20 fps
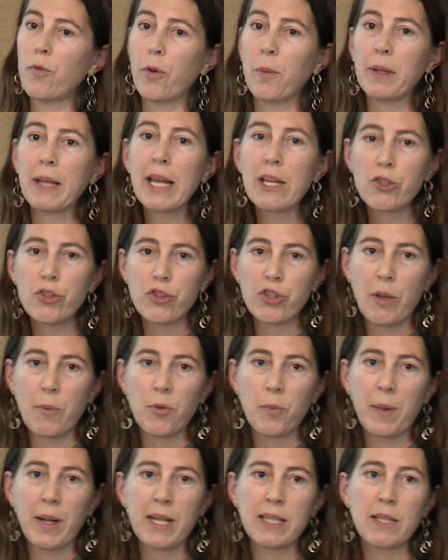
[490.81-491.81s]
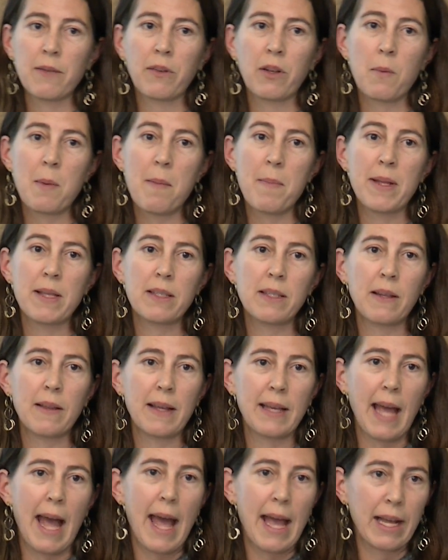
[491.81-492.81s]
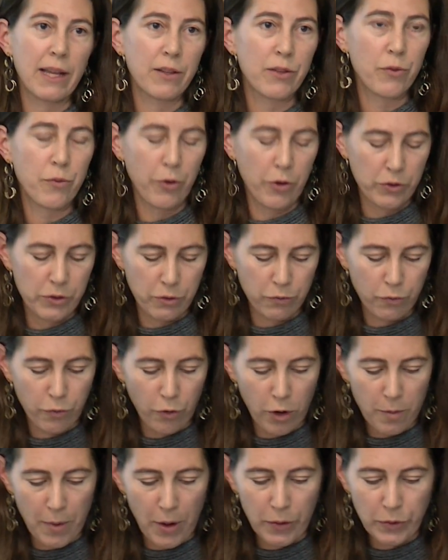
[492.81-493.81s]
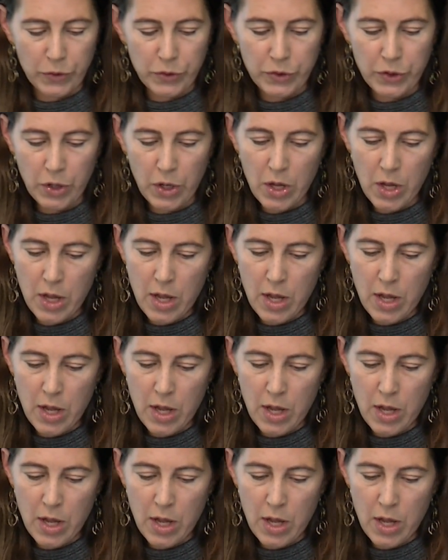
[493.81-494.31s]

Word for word: for relationships because of commitments to the gangs, first and foremost.